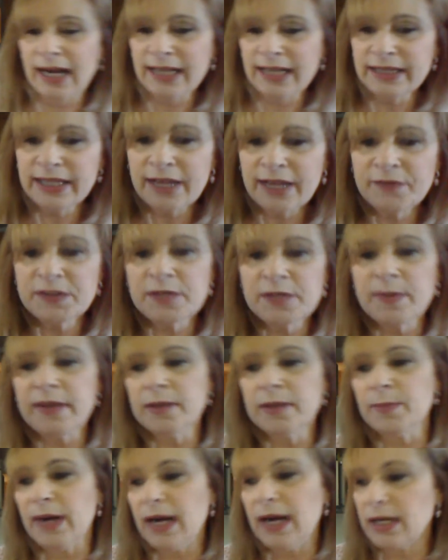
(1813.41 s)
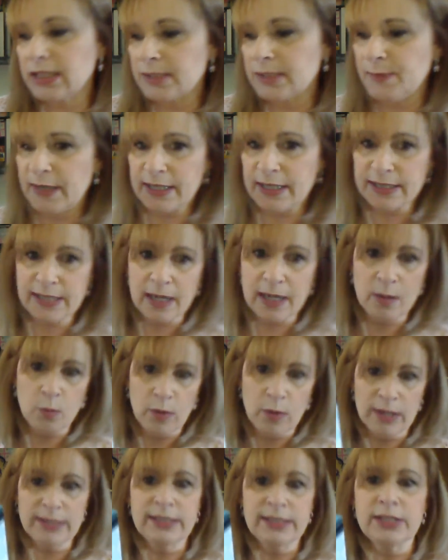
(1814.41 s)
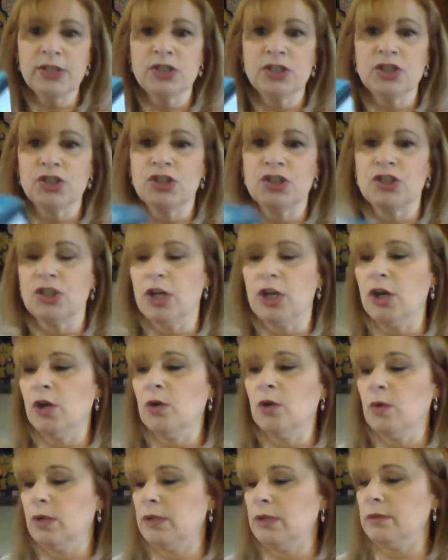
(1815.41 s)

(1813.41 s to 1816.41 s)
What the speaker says: I left him in the box because I wanted to show